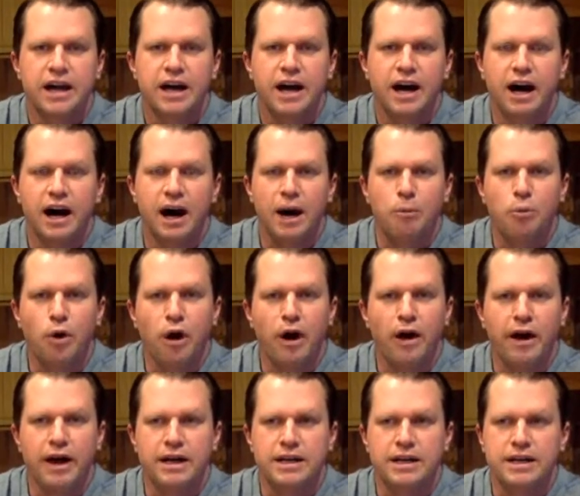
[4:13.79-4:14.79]
while
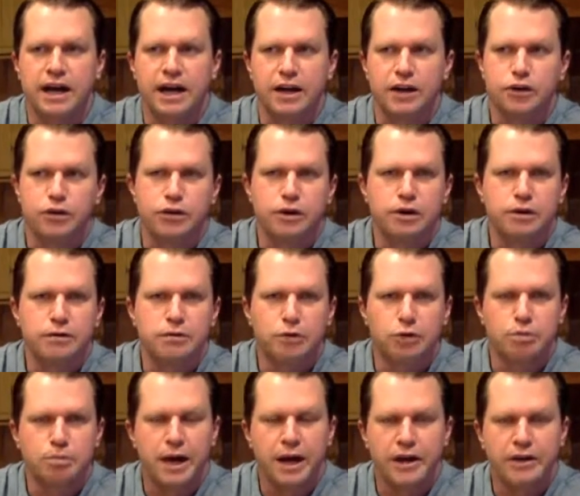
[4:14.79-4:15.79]
I agree
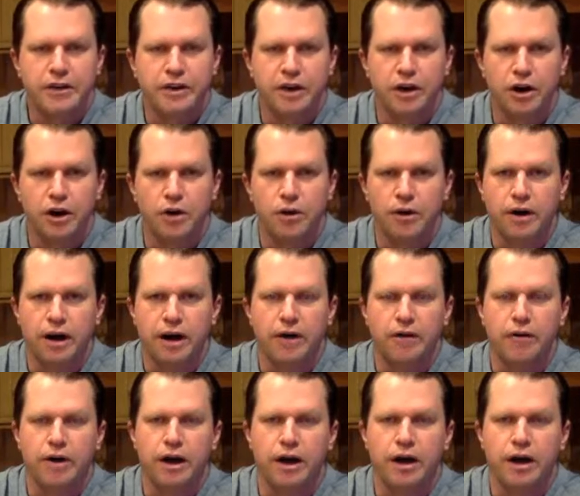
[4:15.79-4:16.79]
with paleo,
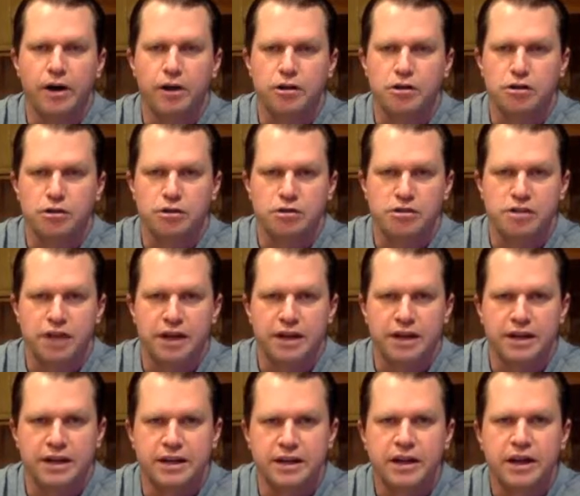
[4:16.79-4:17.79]
I also
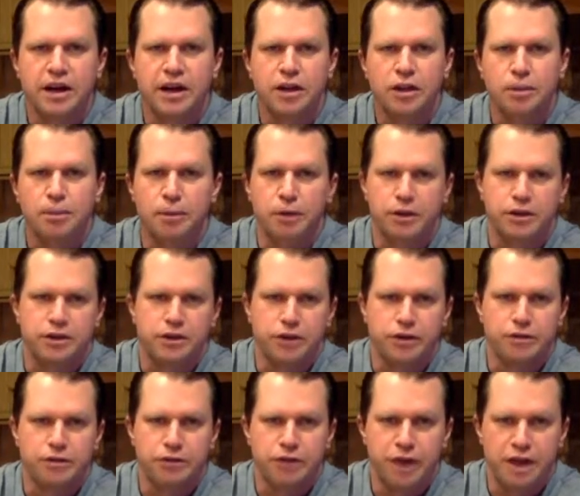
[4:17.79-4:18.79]
cited the book, The
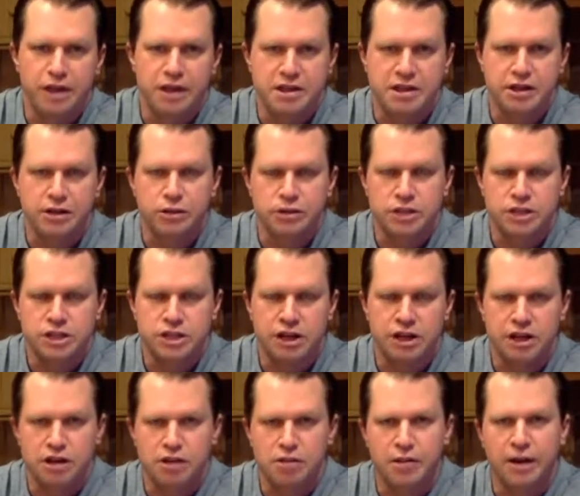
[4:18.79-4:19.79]
Liver Rescue, which
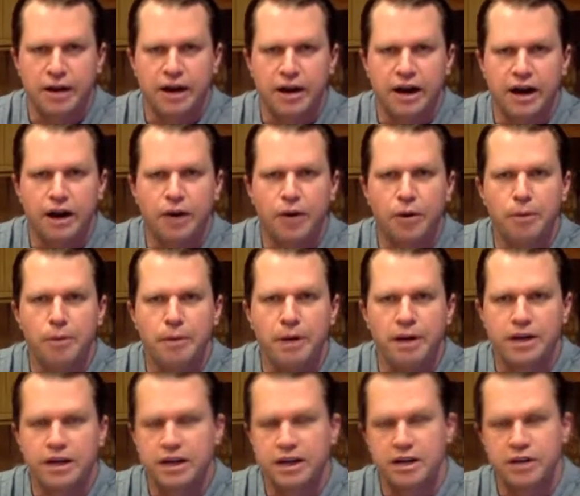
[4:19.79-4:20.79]
talks about how
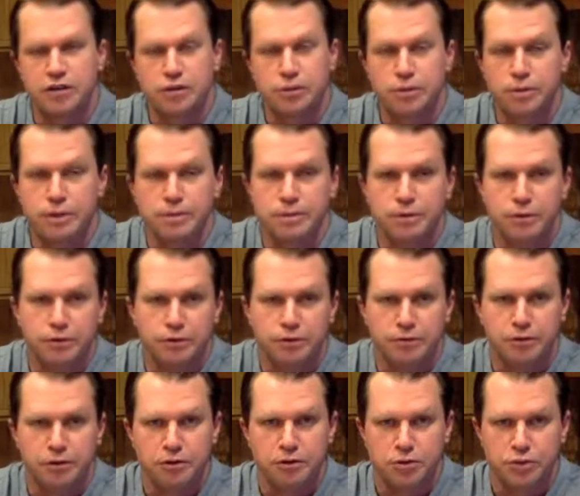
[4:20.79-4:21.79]
Americans or people in
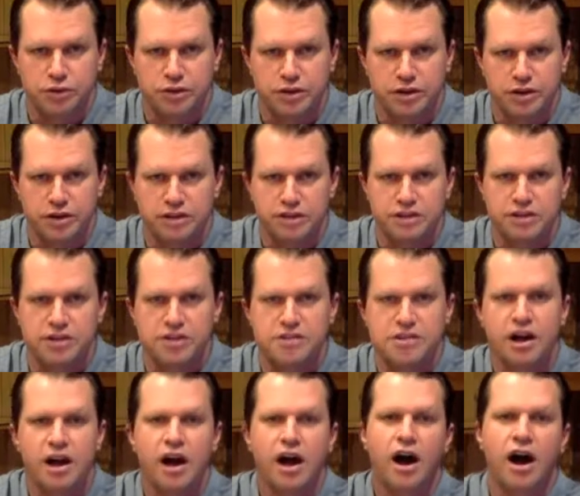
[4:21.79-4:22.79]
first world
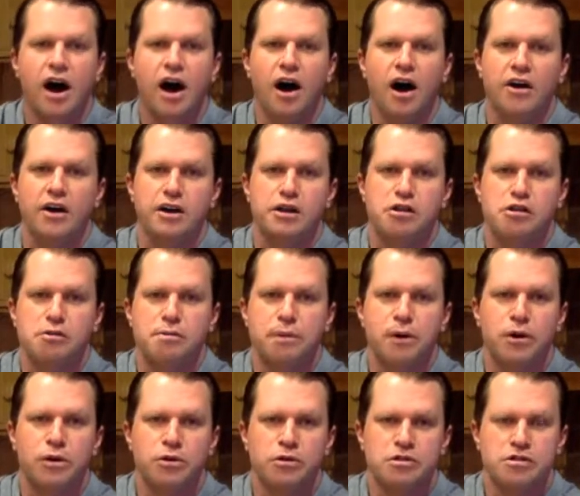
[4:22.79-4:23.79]
countries are
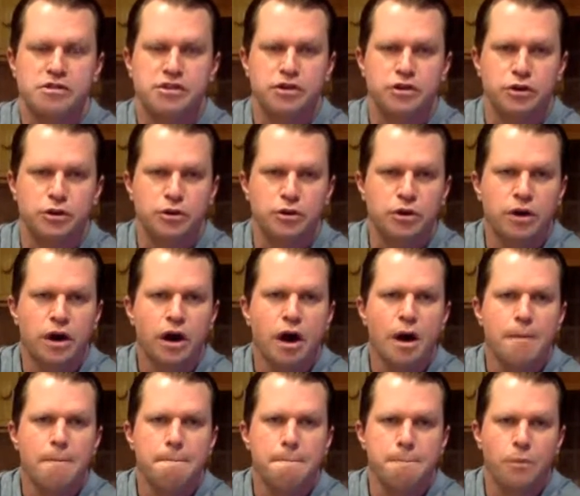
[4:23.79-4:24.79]
exposed to
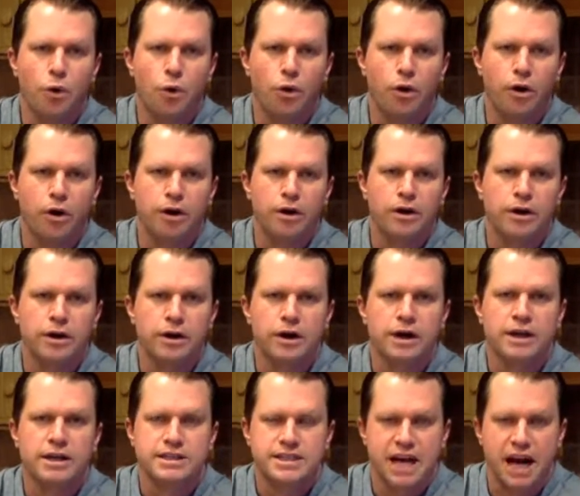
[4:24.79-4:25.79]
more
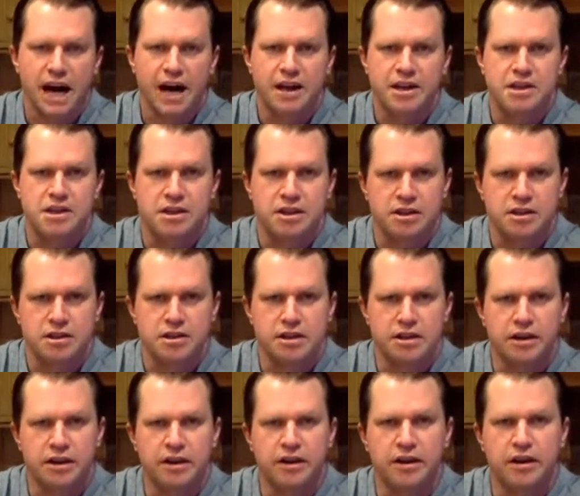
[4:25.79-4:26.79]
toxins
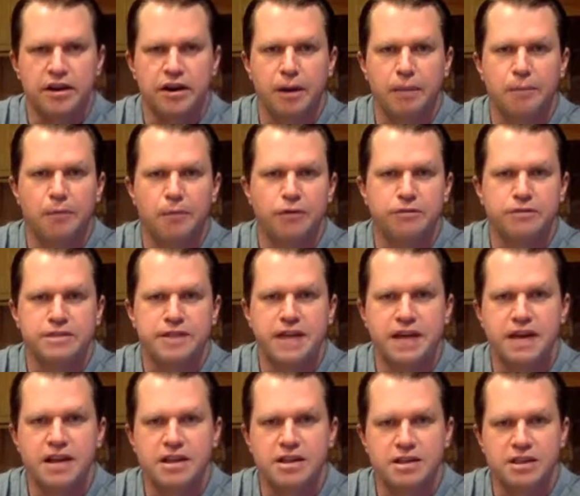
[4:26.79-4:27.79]
in a couple of
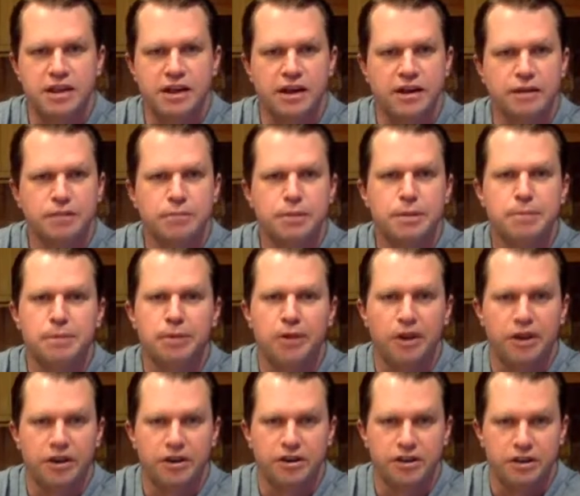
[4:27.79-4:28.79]
days than people
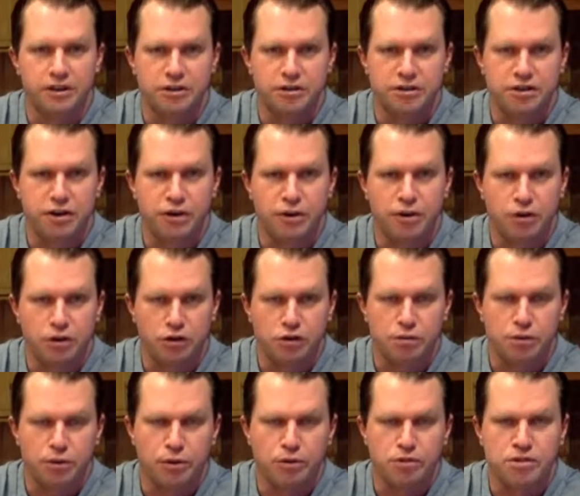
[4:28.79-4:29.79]
100 years ago were
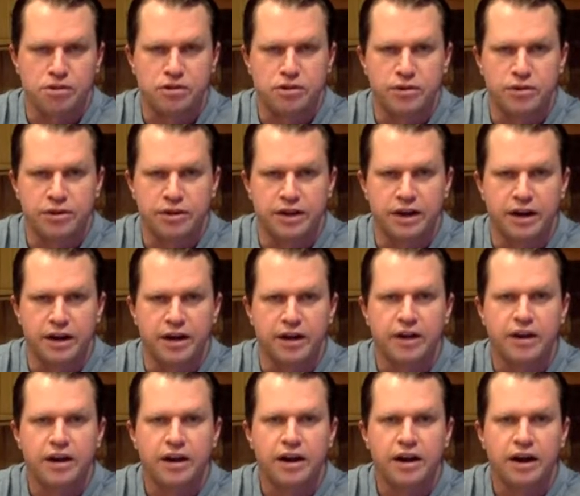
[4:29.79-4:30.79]
exposed to in their
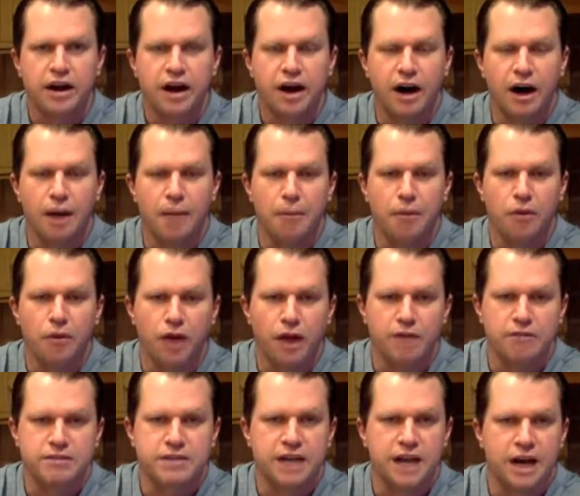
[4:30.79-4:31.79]

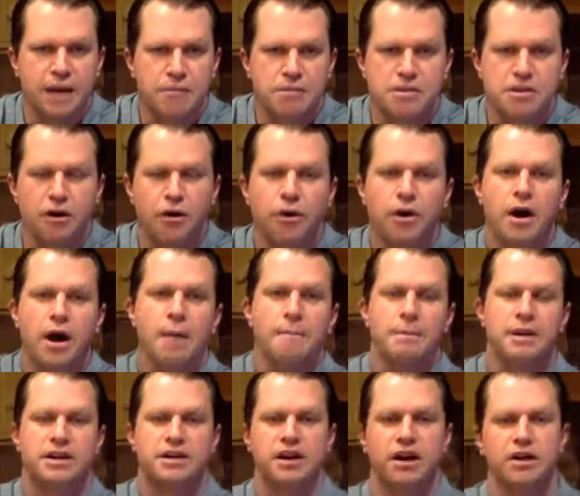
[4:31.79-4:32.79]
lifetime. So
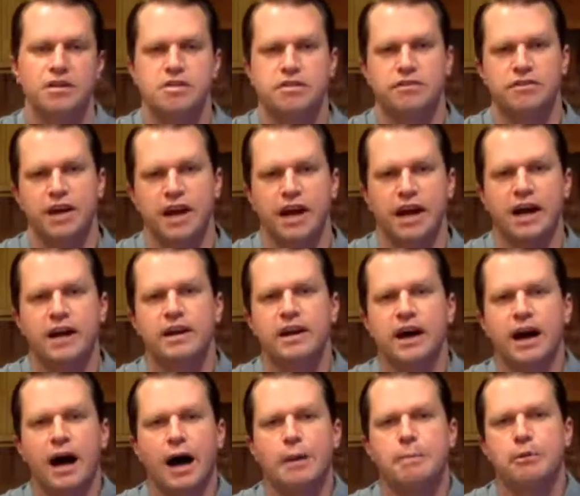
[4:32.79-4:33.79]
because of that,
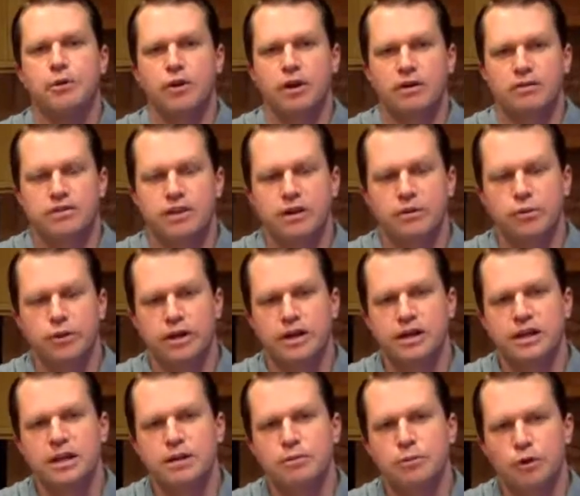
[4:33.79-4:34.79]
I believe that we can
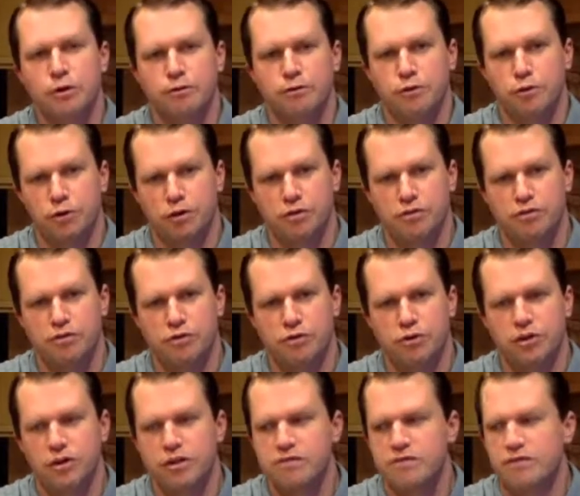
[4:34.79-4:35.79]
eat more fruit because
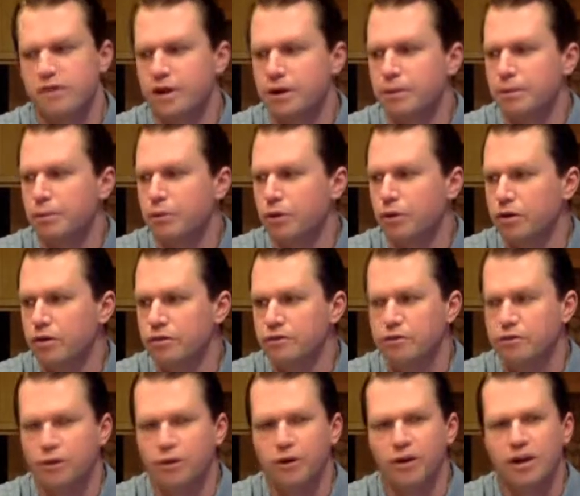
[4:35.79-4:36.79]
fruit is very important
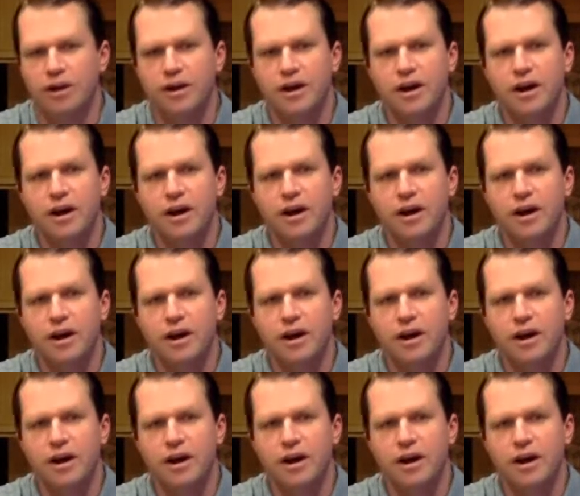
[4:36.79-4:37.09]
for